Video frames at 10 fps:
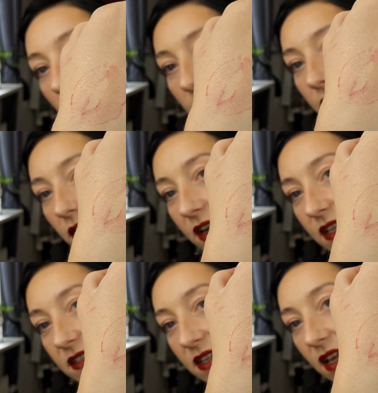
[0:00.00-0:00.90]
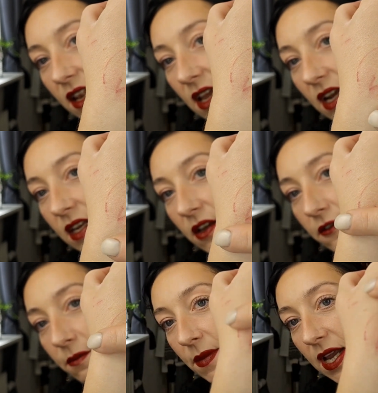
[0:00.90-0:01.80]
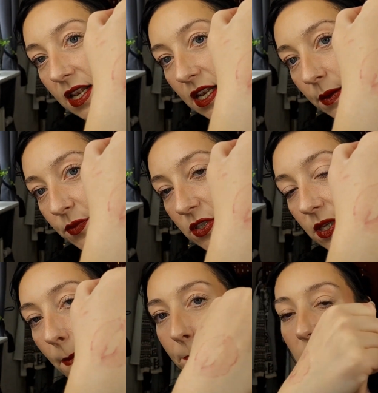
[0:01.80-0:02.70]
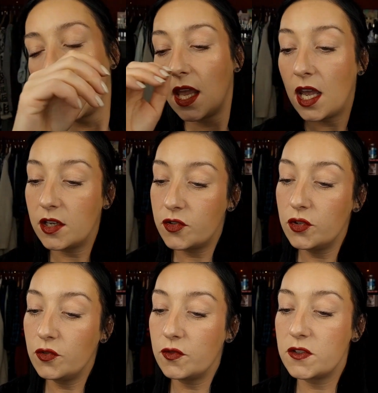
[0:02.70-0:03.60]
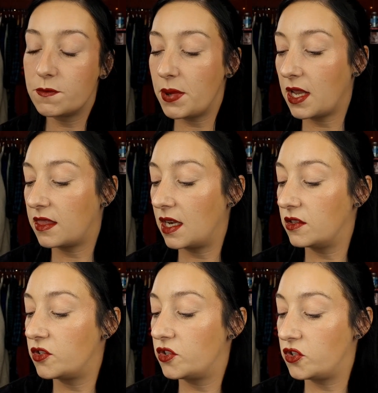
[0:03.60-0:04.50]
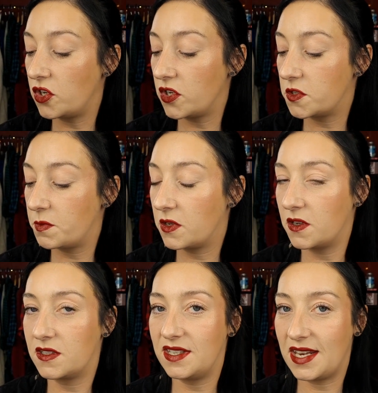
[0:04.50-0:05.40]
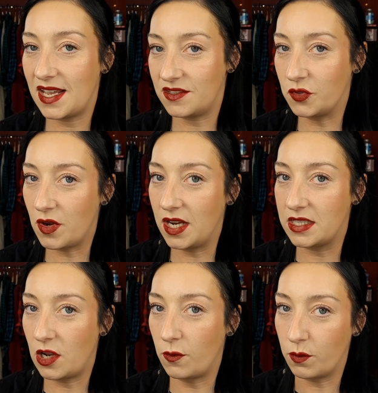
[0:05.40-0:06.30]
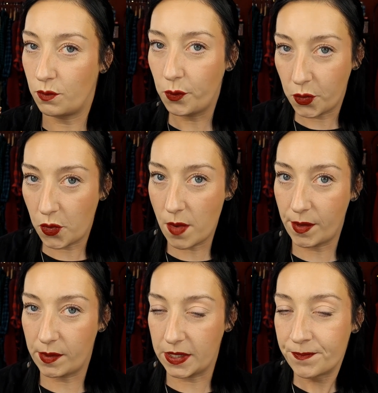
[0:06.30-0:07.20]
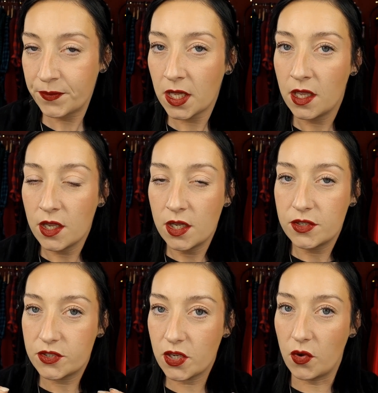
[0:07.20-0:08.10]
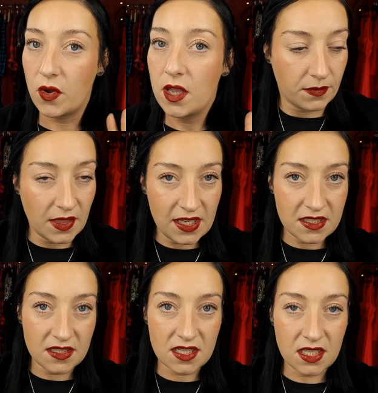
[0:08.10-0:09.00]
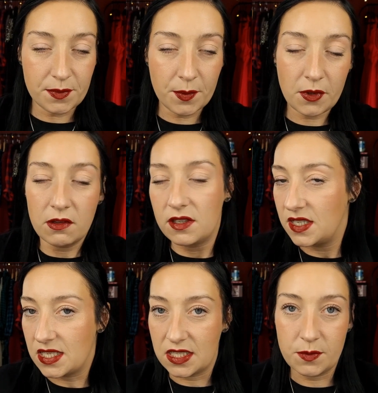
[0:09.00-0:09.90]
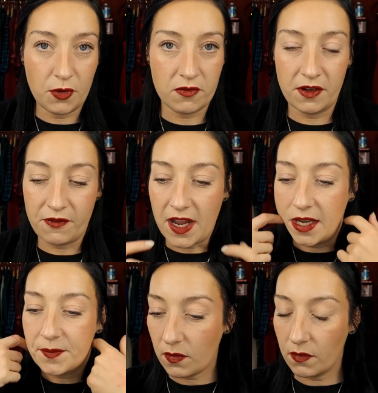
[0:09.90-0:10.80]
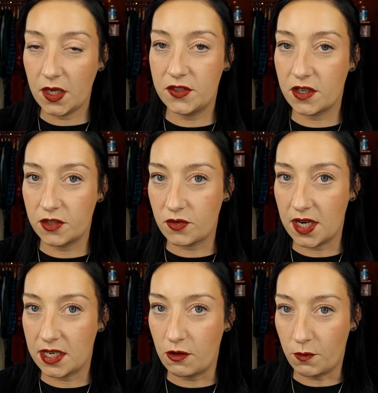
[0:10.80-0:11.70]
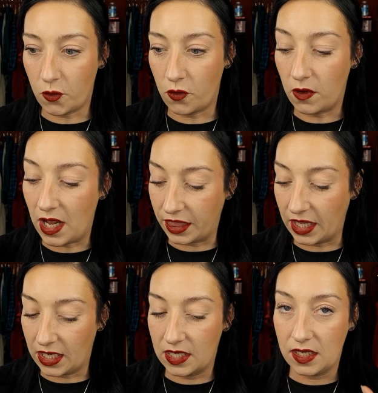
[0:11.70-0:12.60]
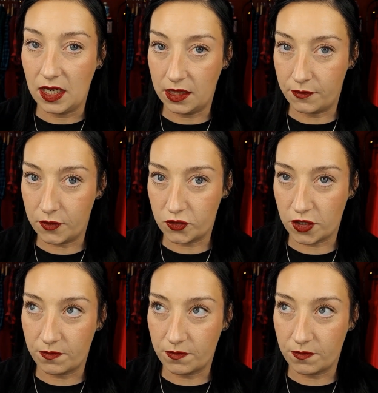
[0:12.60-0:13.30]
There is a line of my lips. I do suspect that it's just because it hasn't dried down properly. So, is this acceptable? Yes, it's perfectly fine. It's gonna dry down more, I think, in the future.